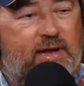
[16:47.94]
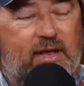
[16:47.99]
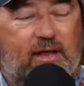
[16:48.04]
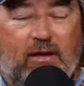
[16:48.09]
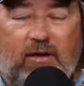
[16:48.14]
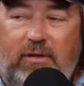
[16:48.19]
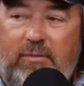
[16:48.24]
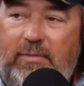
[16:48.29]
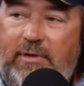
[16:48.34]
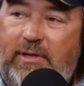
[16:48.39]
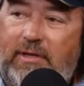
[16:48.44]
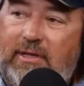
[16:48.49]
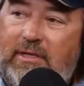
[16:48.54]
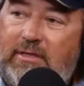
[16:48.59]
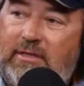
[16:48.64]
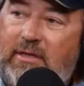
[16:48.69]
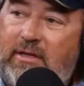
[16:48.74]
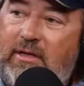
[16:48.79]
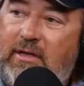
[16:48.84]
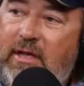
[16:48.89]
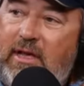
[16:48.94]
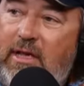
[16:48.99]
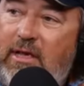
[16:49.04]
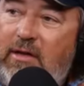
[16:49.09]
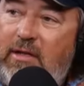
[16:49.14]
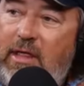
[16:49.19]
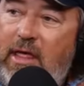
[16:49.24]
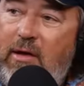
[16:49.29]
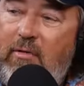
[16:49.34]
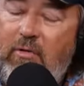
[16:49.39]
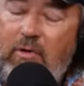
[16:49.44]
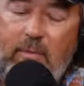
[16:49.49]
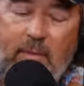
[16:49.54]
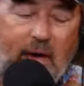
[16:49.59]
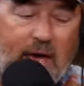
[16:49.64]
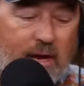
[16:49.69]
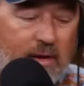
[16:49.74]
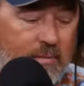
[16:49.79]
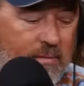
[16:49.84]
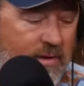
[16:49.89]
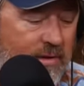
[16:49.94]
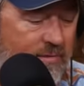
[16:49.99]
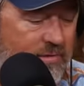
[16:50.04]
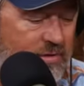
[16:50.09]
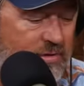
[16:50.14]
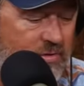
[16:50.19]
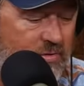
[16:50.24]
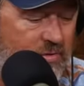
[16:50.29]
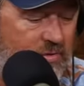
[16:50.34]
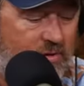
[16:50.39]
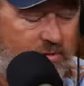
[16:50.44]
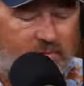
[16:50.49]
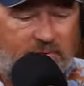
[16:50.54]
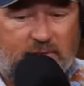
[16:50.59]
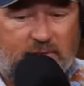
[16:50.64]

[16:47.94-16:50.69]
down a little bit. That's good. That reminded me of a story